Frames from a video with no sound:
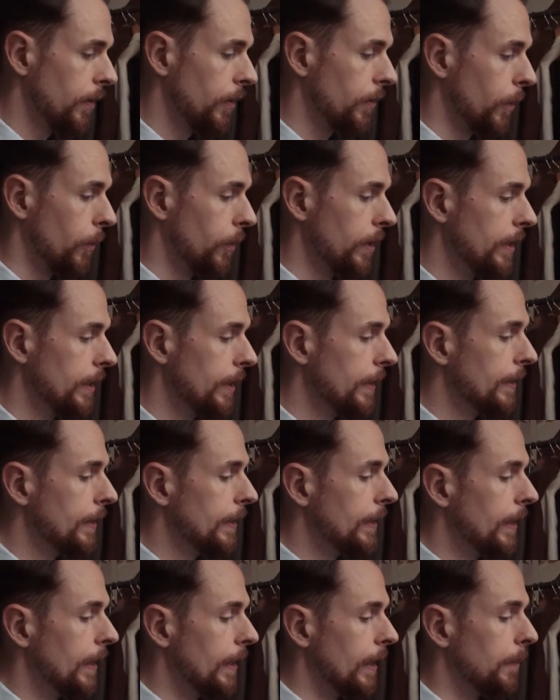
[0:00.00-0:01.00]
Sorry.
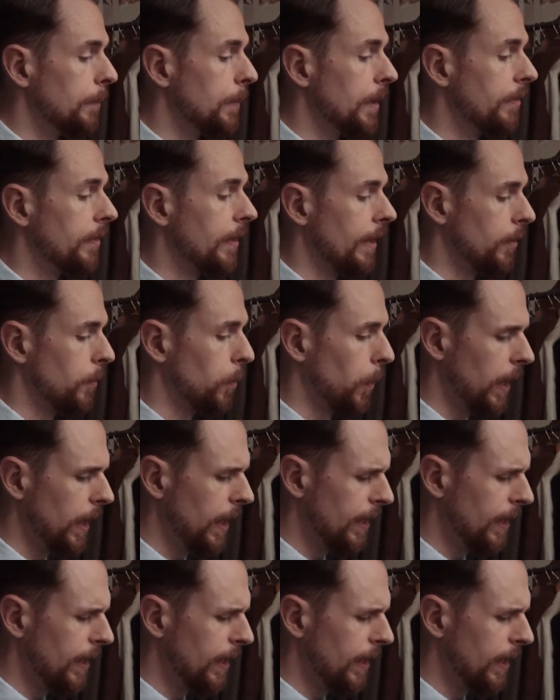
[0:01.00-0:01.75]
If yes, why?